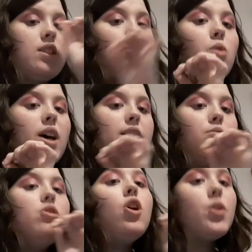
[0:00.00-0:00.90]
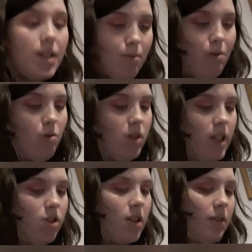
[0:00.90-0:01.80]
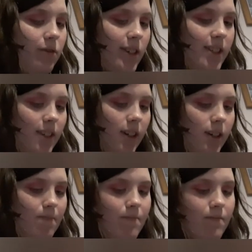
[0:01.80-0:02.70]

to why are you not supporting Jeffery Star?